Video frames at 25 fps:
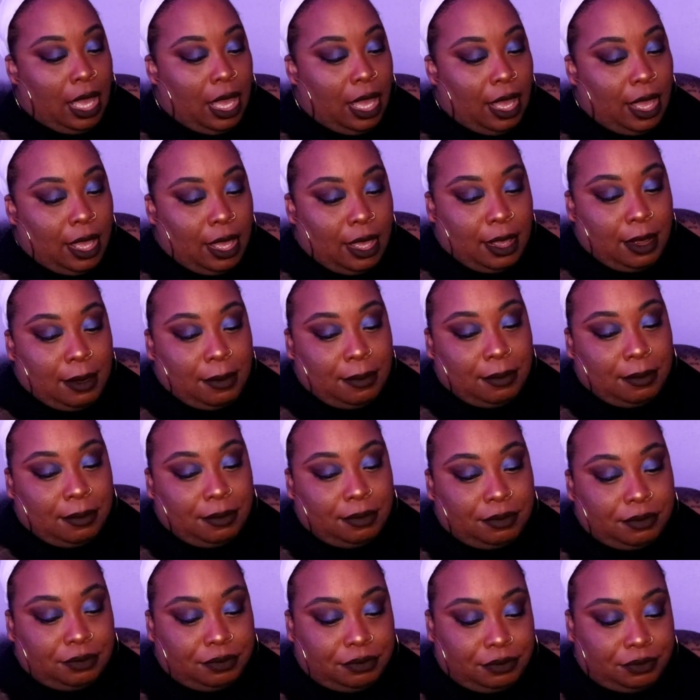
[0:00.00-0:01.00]
Um,
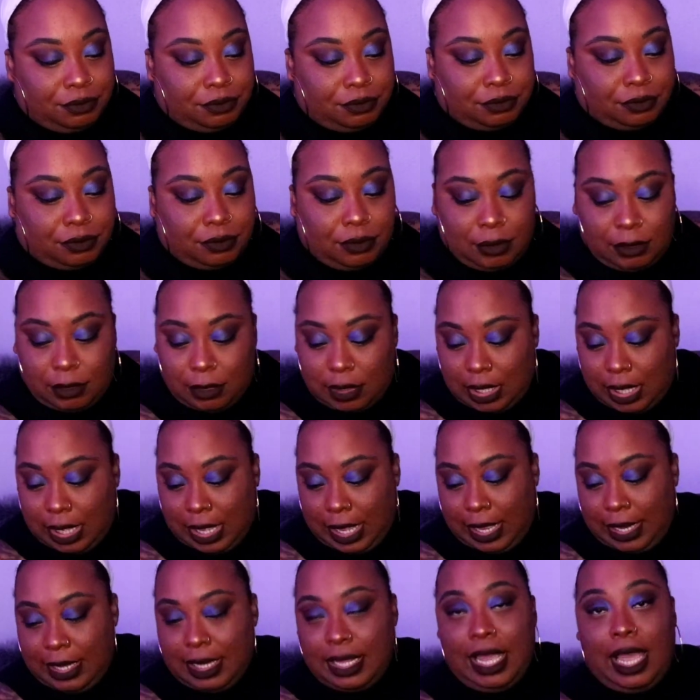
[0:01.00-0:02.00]

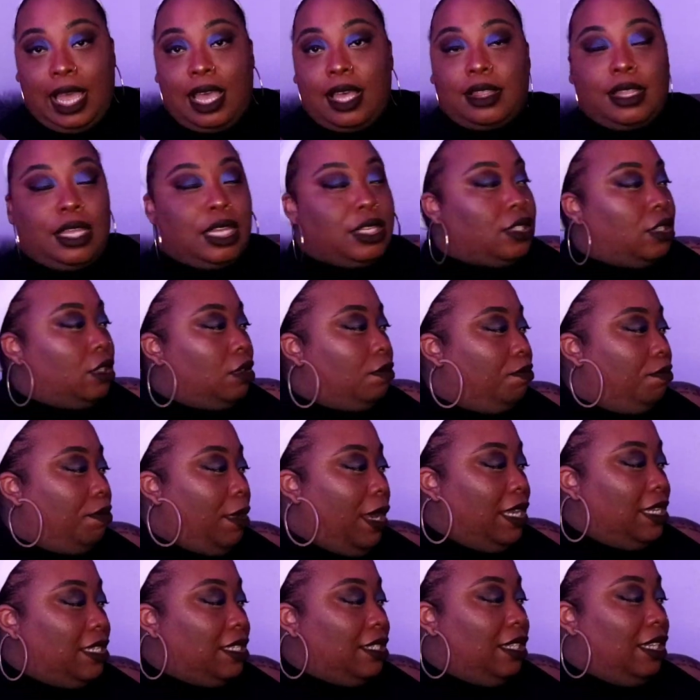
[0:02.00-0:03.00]
and yeah, that's
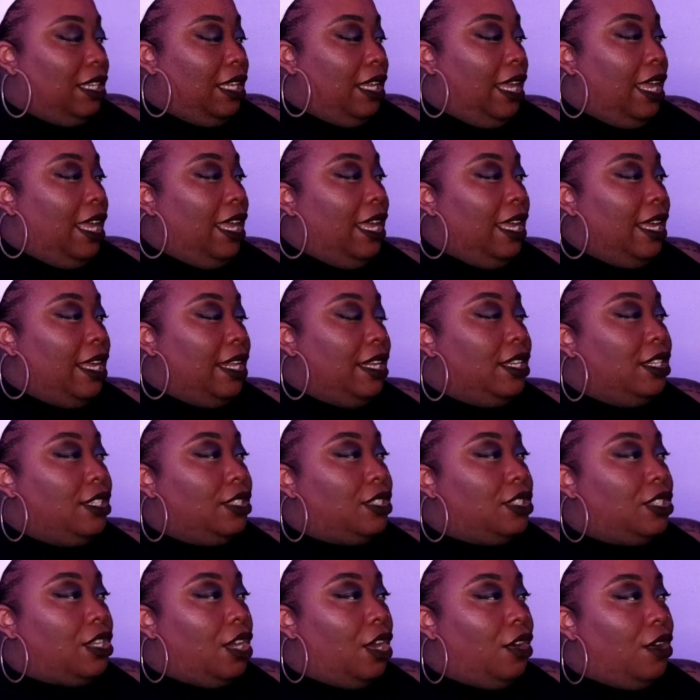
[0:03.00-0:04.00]
basically
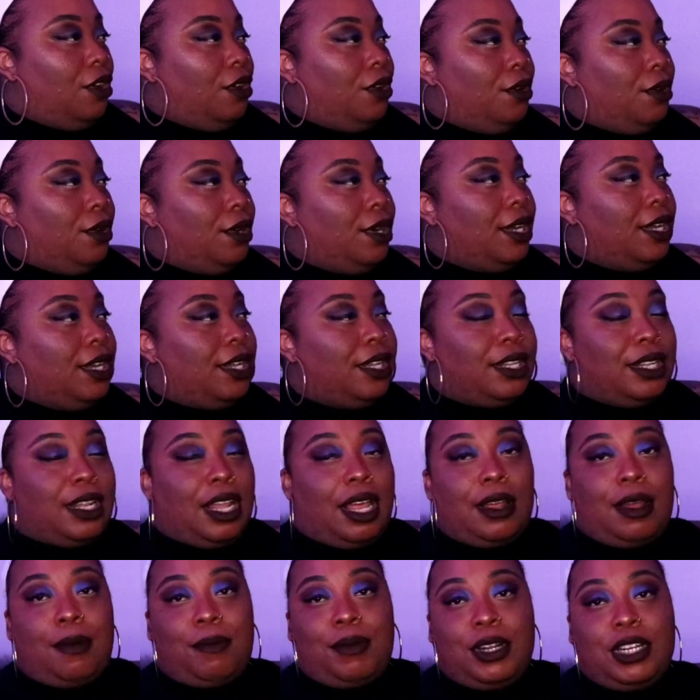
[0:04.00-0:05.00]
it. So
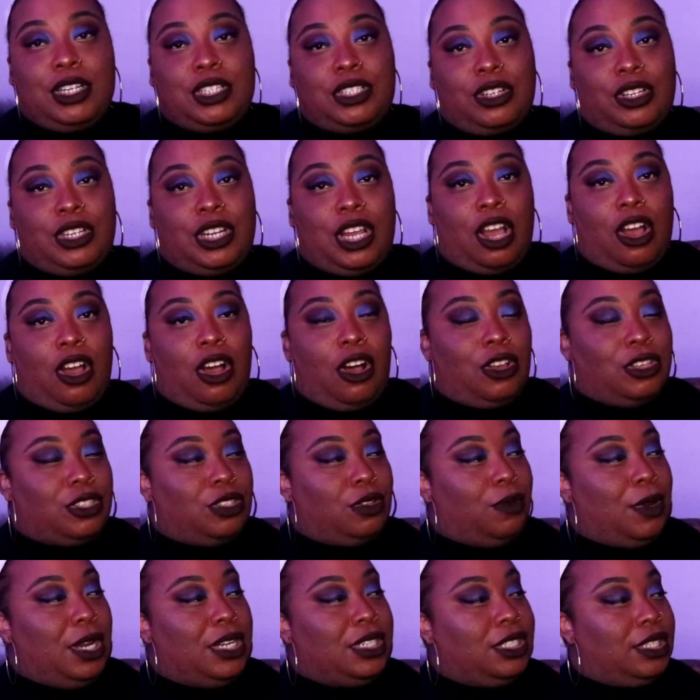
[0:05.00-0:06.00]
I'm pretty sure y'all
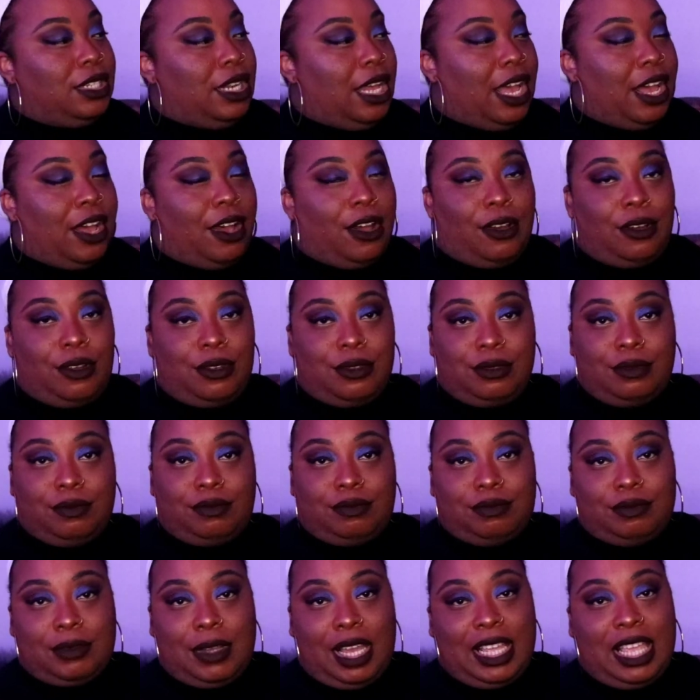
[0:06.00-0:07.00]
also watching how
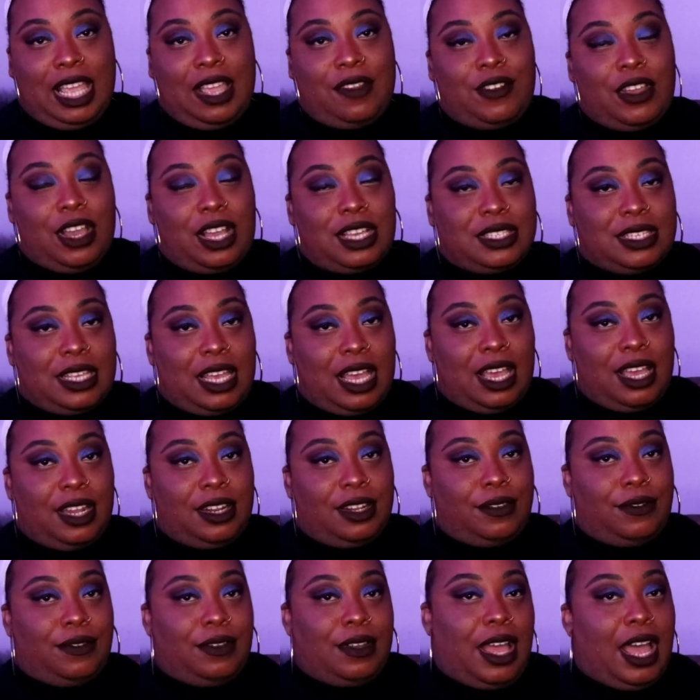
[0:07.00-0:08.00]
I gave y'all a
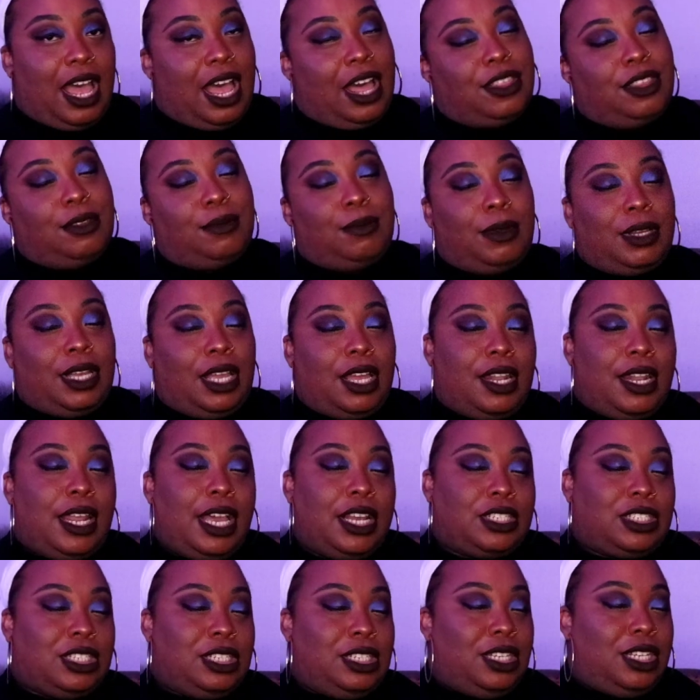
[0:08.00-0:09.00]
side of how the gun
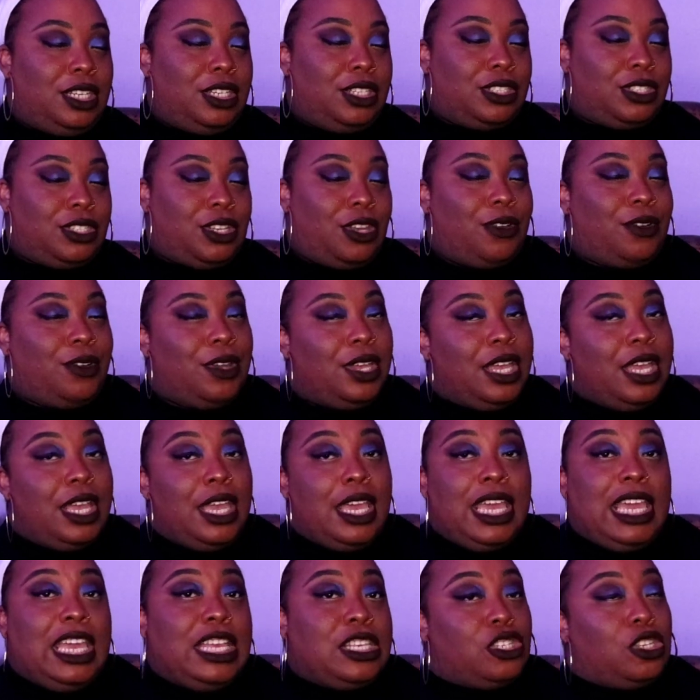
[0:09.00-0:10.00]
actually looks. So
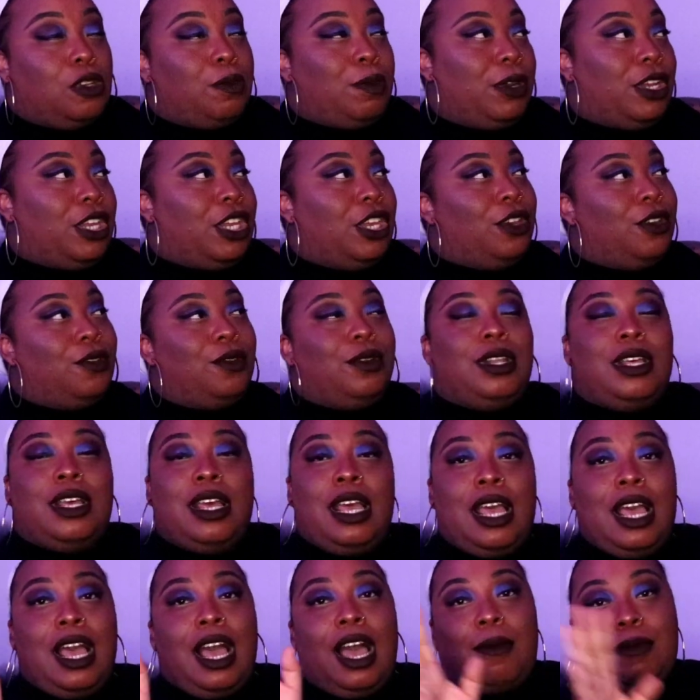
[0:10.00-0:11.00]
it's super cute.
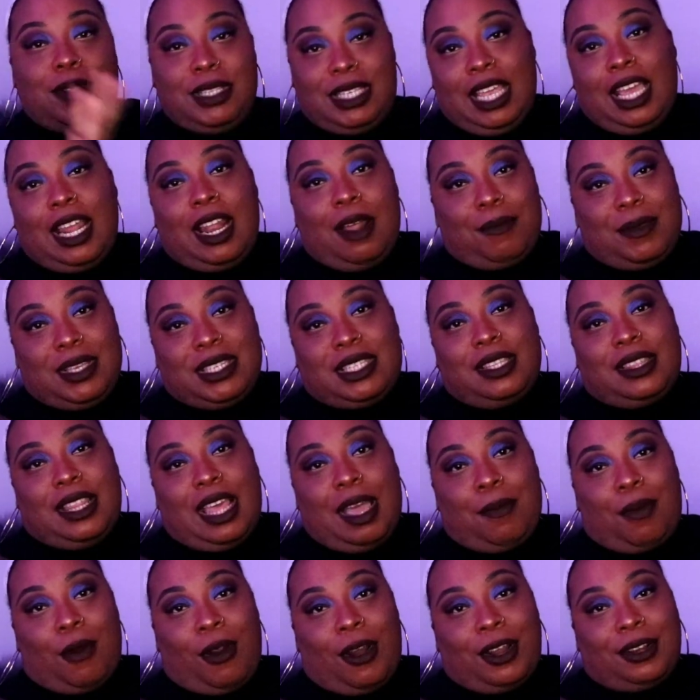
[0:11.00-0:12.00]
I'm just hating I'm missing
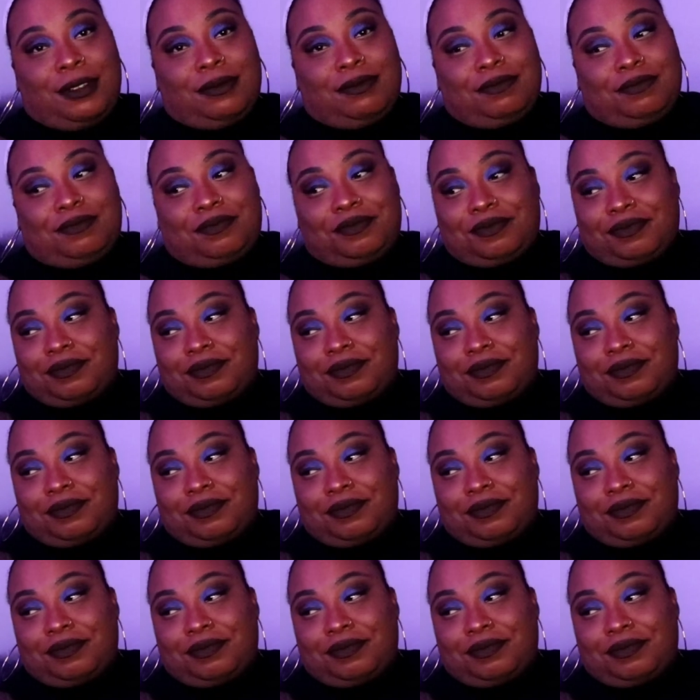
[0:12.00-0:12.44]
that part.